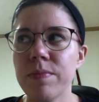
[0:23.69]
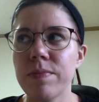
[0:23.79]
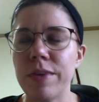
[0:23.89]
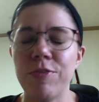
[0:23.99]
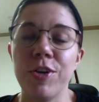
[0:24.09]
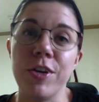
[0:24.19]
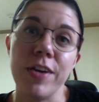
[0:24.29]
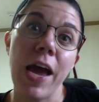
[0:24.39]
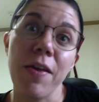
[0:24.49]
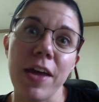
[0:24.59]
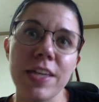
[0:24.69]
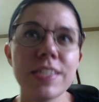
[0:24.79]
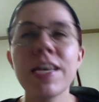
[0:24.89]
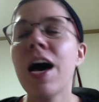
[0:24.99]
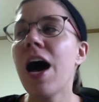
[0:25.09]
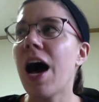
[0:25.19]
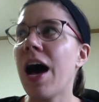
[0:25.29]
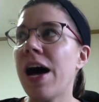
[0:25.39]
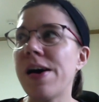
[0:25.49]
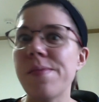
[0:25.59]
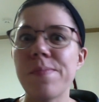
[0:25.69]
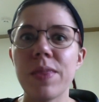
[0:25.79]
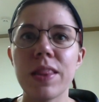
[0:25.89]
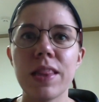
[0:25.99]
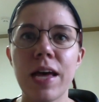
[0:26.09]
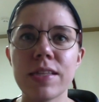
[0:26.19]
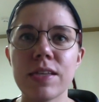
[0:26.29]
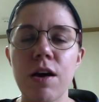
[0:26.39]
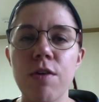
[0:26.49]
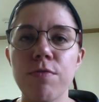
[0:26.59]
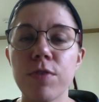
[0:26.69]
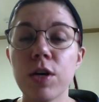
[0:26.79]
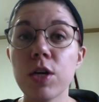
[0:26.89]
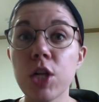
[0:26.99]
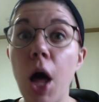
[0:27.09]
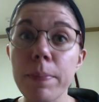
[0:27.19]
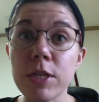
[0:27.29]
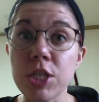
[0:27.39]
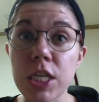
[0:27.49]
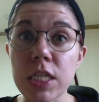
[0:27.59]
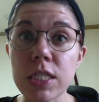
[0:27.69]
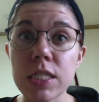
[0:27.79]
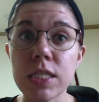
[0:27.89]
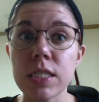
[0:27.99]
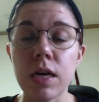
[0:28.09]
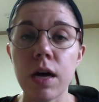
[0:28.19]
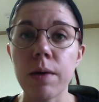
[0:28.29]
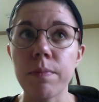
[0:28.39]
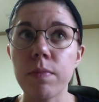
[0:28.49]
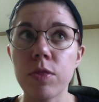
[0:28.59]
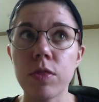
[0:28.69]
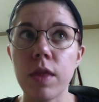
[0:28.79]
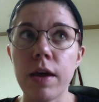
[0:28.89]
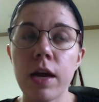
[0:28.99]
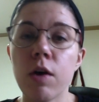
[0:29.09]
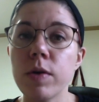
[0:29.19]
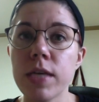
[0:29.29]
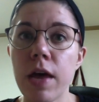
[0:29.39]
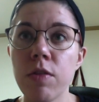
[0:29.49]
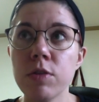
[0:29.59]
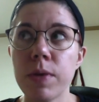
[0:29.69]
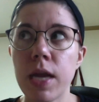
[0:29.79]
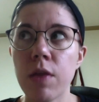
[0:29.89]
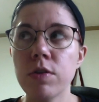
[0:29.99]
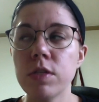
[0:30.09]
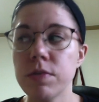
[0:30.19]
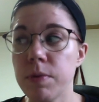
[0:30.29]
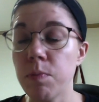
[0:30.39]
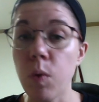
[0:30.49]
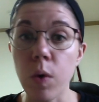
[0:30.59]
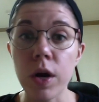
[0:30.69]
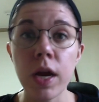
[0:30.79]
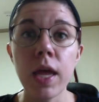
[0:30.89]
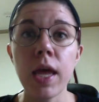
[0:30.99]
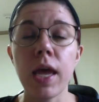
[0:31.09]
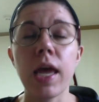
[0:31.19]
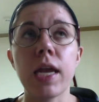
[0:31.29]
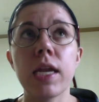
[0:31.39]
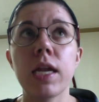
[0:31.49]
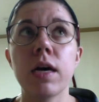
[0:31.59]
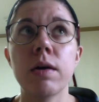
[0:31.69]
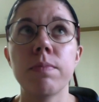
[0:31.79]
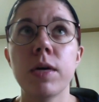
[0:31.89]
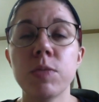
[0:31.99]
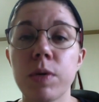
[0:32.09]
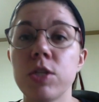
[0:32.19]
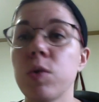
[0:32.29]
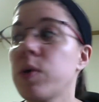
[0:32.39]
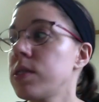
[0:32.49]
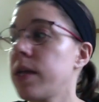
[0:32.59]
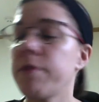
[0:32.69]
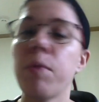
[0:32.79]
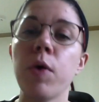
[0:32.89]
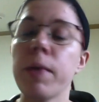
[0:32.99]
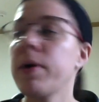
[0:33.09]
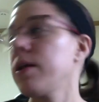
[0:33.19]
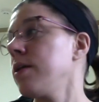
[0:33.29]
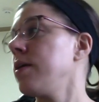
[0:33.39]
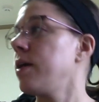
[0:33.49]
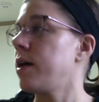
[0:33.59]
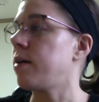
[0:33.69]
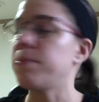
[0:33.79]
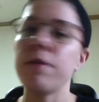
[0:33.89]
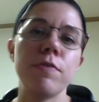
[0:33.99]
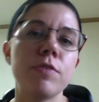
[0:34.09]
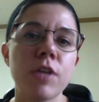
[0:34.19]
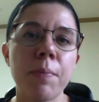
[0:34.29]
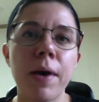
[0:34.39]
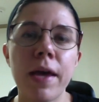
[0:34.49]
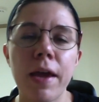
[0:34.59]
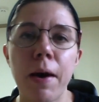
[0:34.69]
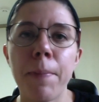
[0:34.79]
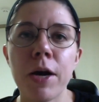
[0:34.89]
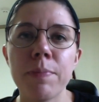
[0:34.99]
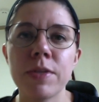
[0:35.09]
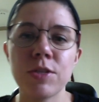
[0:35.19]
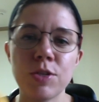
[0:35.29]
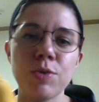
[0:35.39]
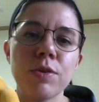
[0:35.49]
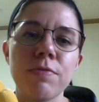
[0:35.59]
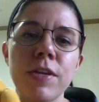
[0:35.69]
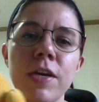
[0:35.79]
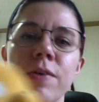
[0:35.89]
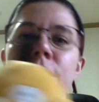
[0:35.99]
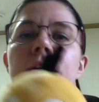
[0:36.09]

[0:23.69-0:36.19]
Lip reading: if you're here now, that is, lots of claw machines. They kind of always had those, but now there's even more, and especially ones that have Pokemon. If you saw my apartment tour video,